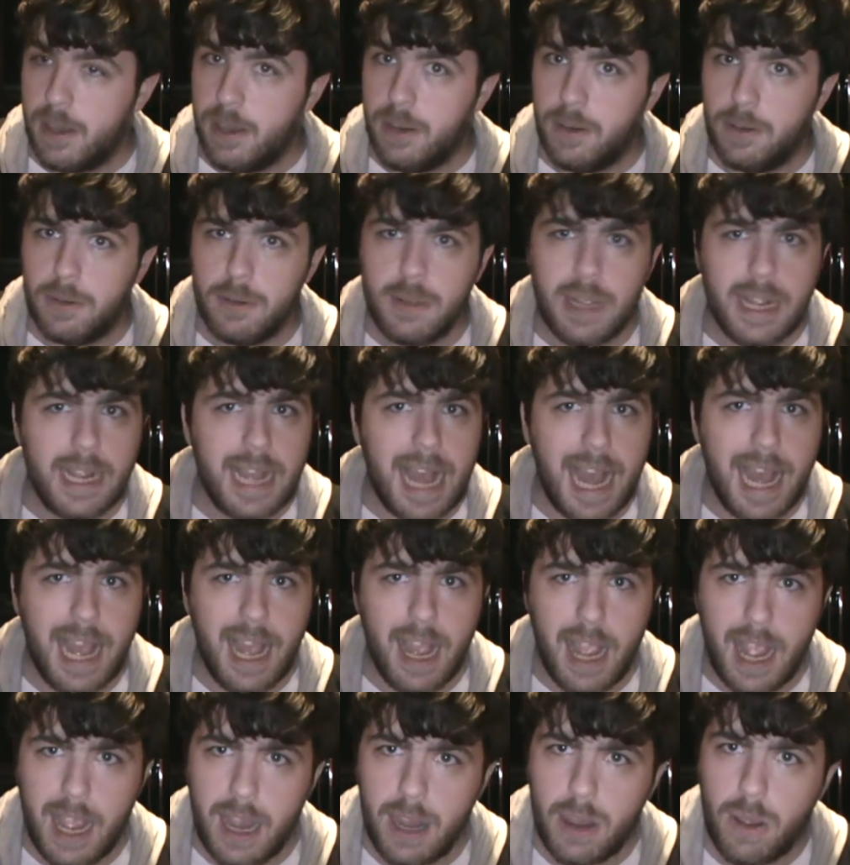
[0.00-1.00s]
you know,
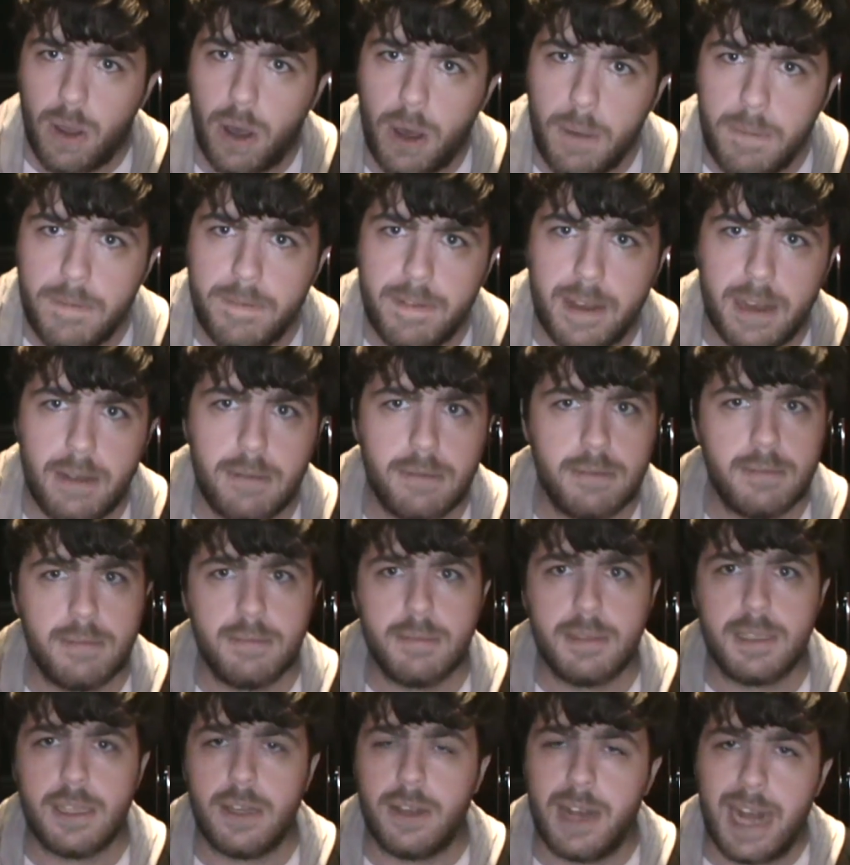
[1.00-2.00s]
cop
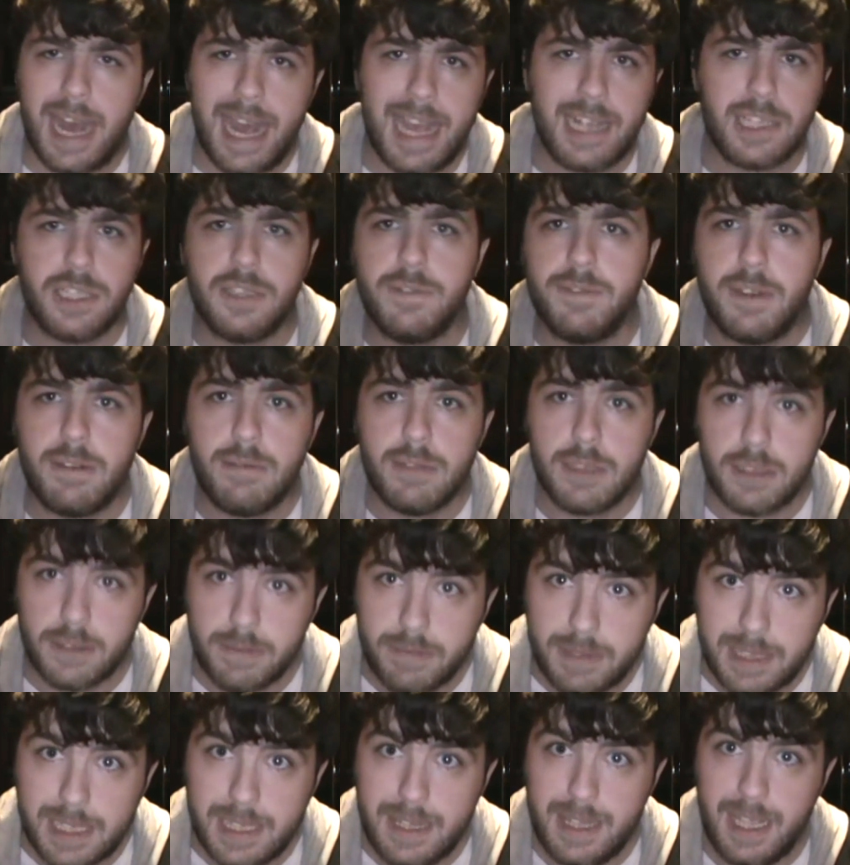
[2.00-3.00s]
films or action films
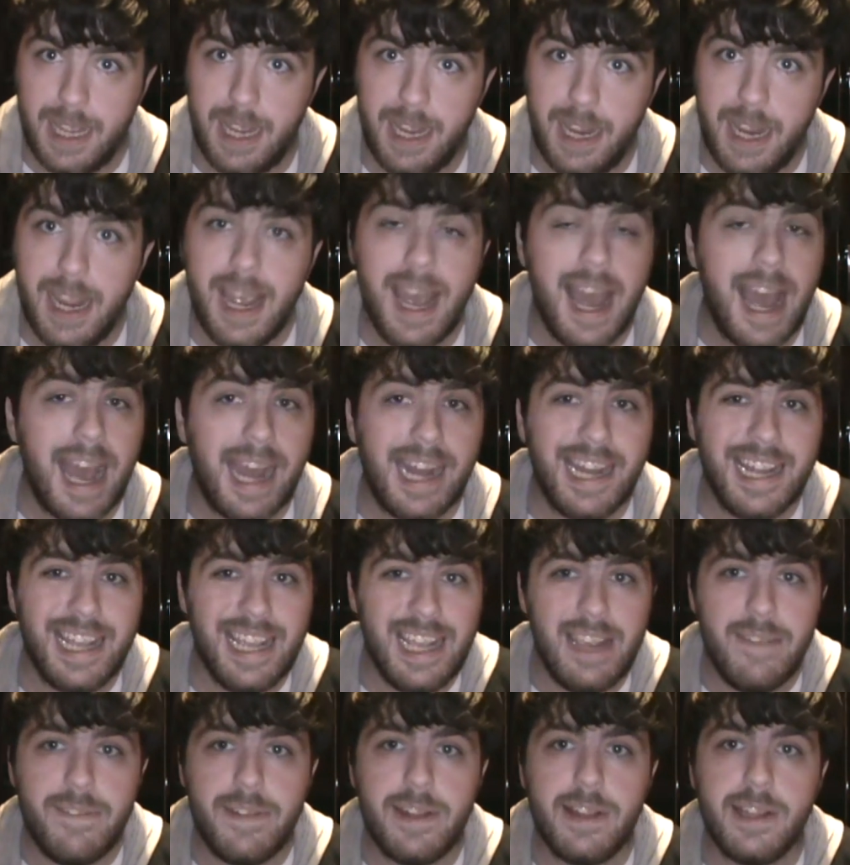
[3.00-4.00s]
of today, and
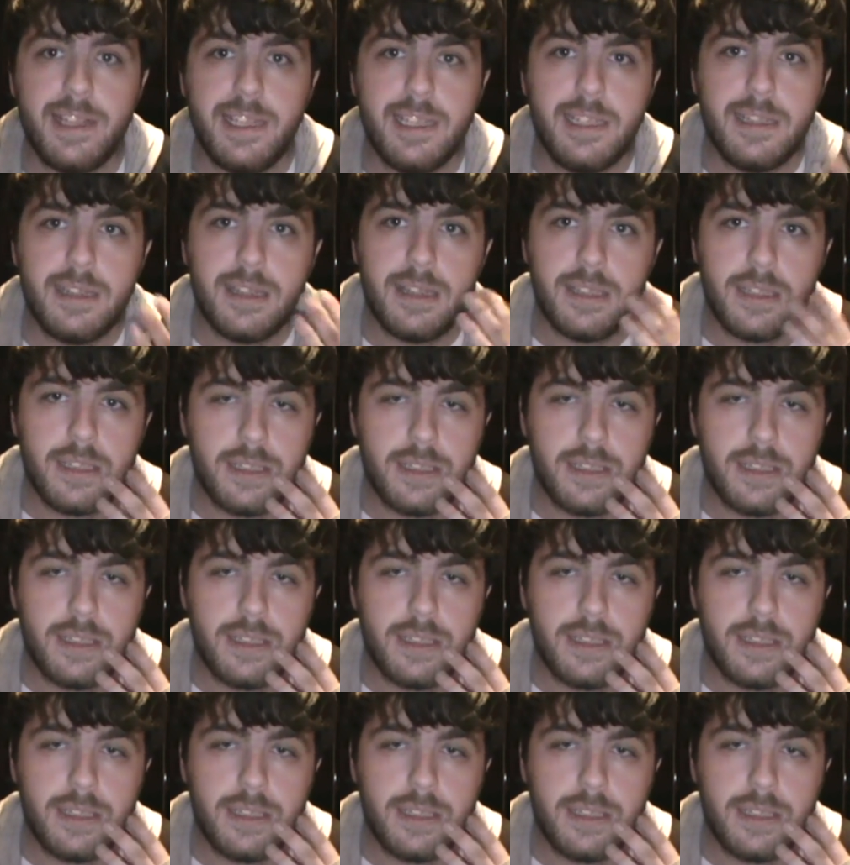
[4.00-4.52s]
even like